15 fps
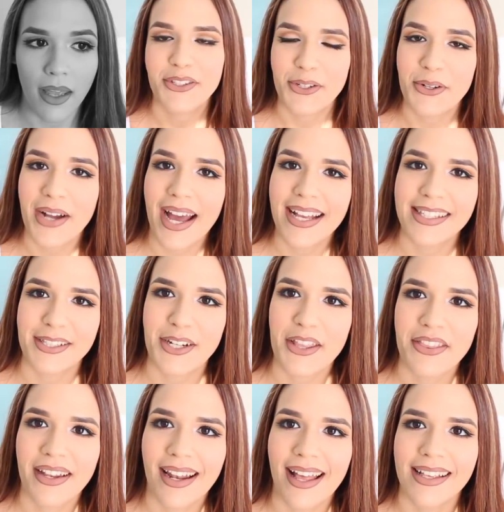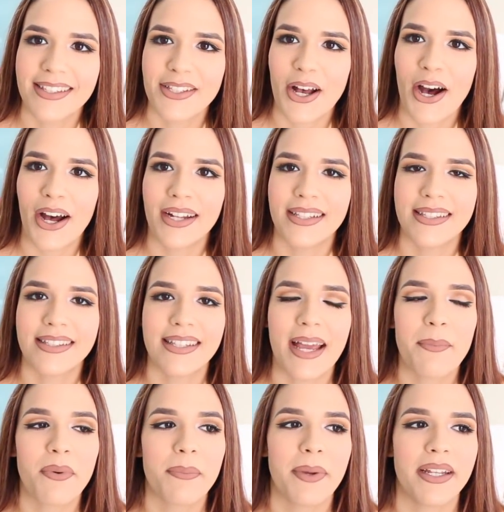So guys, nonetheless, on
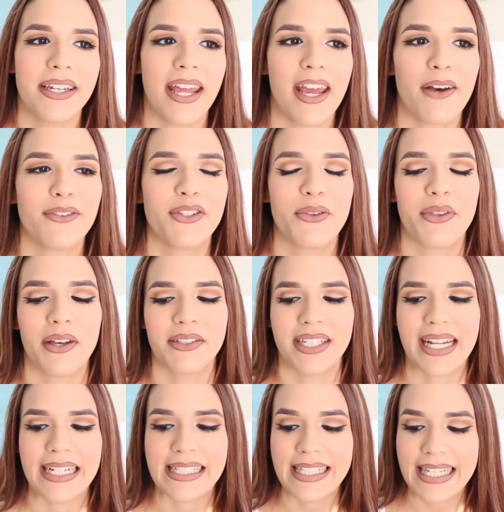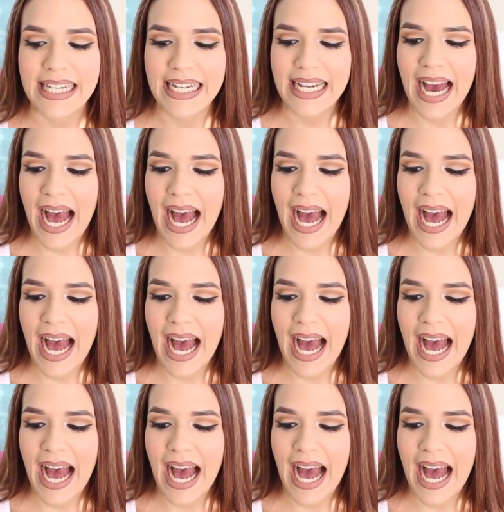Cyber Monday of 2018,